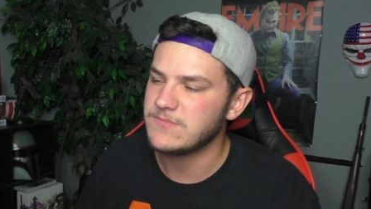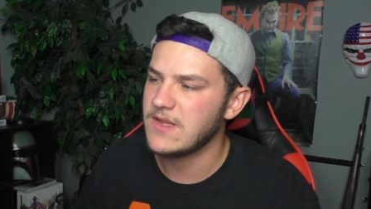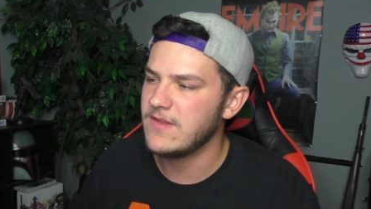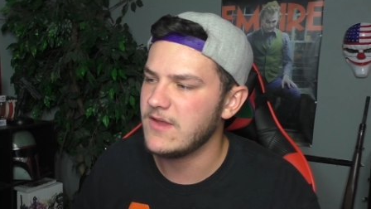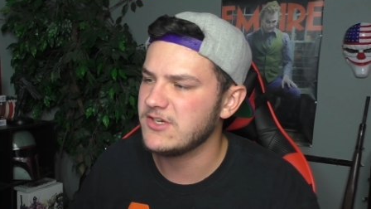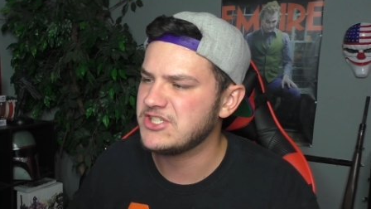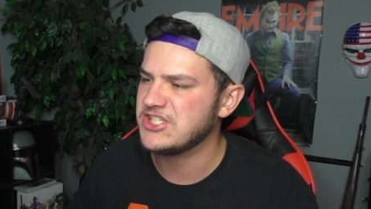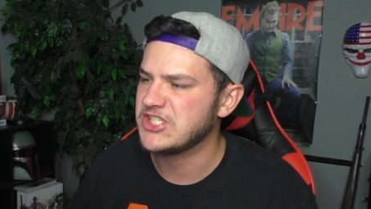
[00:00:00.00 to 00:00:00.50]

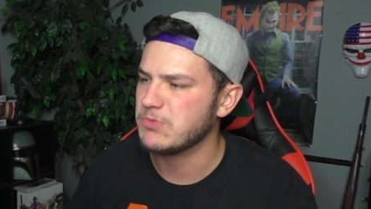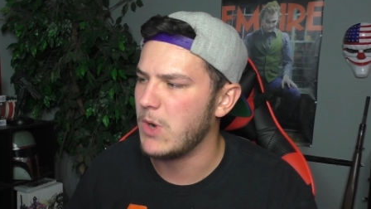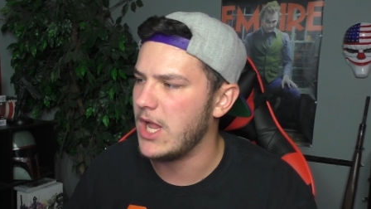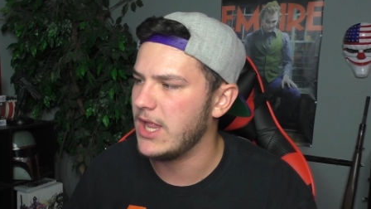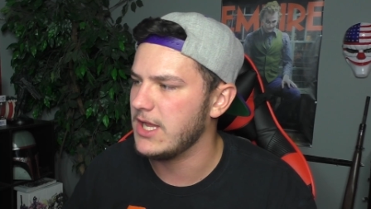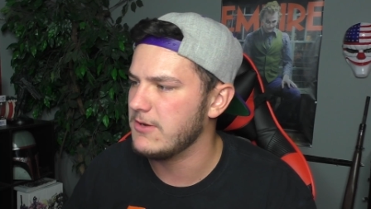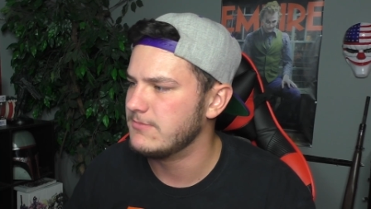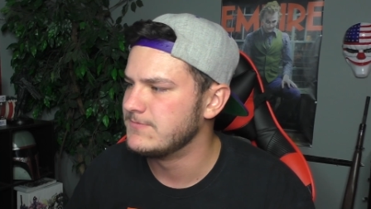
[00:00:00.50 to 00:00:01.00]
And there's a
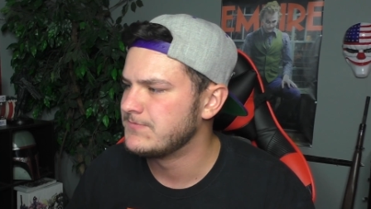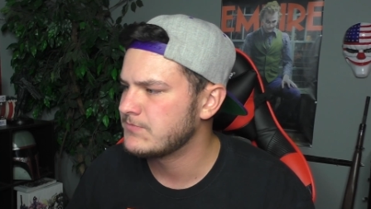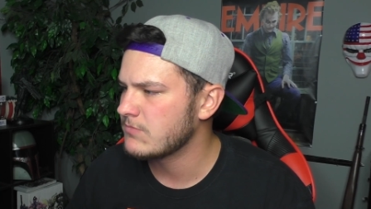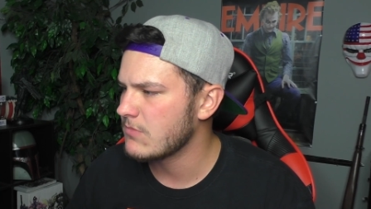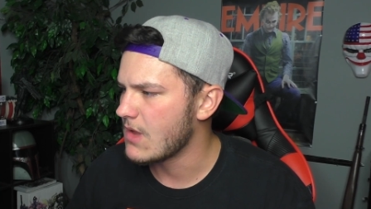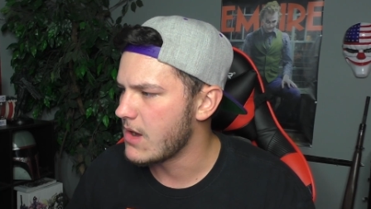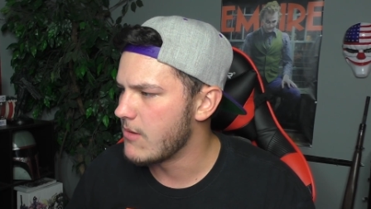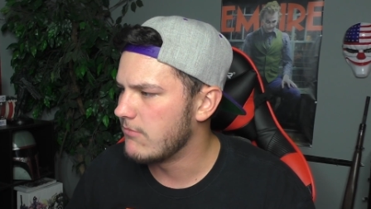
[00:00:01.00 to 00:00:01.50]
swallow.
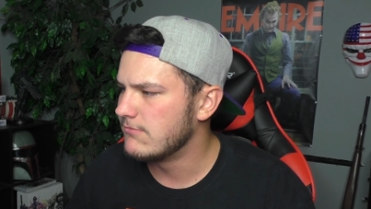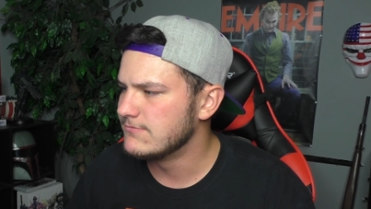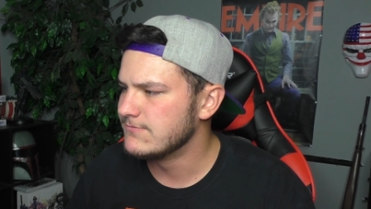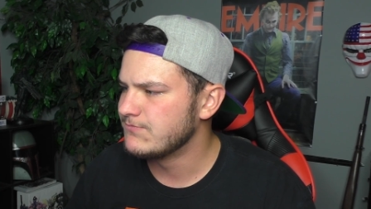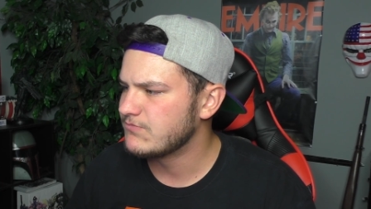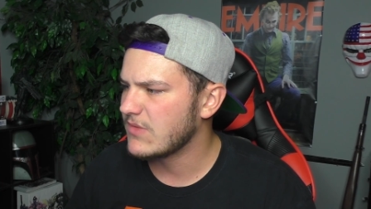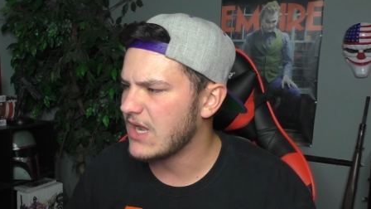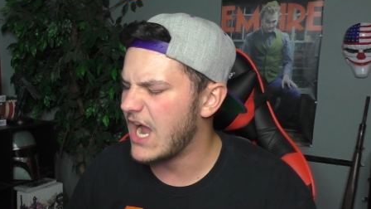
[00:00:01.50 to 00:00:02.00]

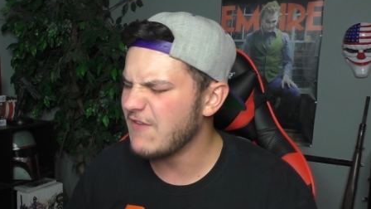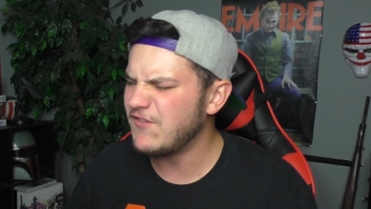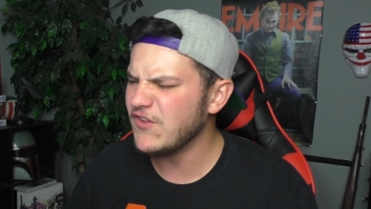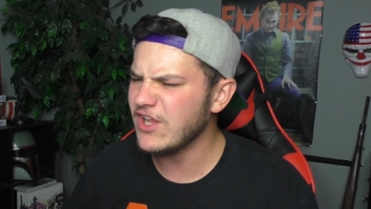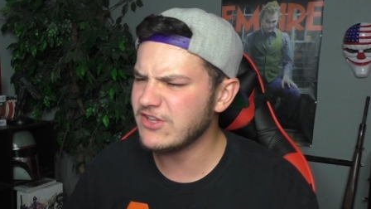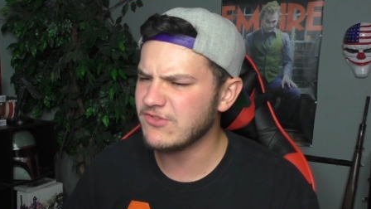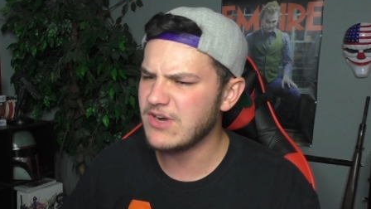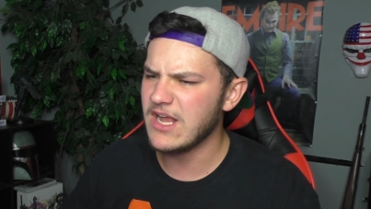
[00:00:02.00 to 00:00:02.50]
I
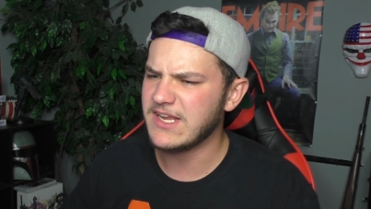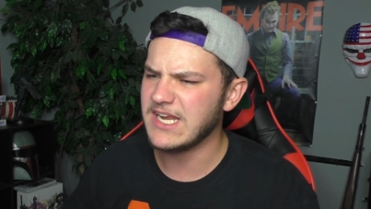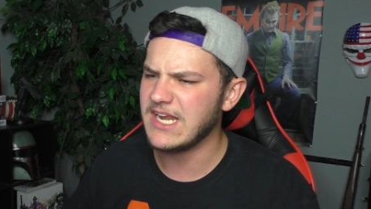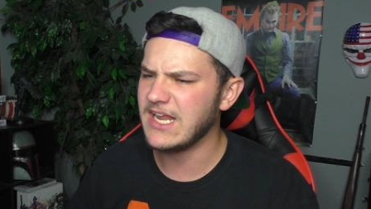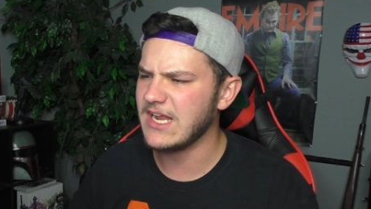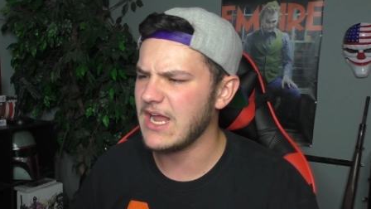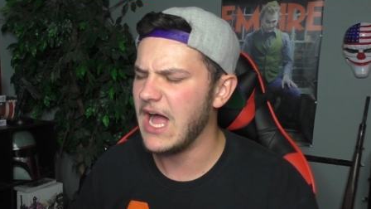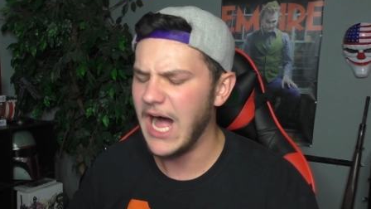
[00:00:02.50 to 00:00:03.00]
feel like they're not
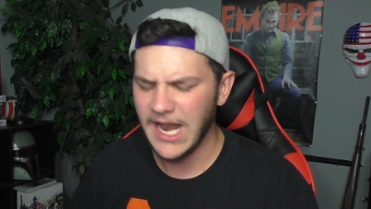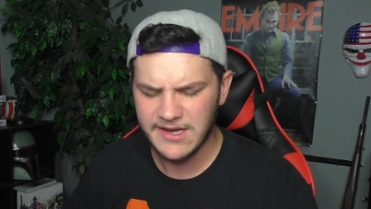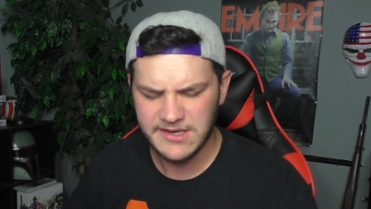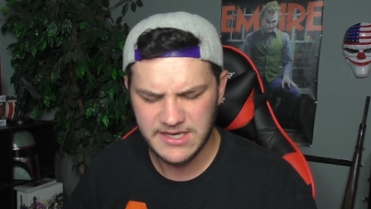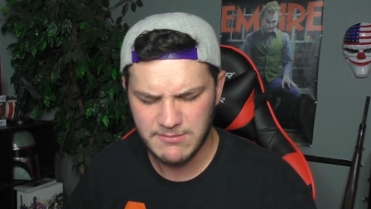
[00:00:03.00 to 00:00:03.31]
getting hot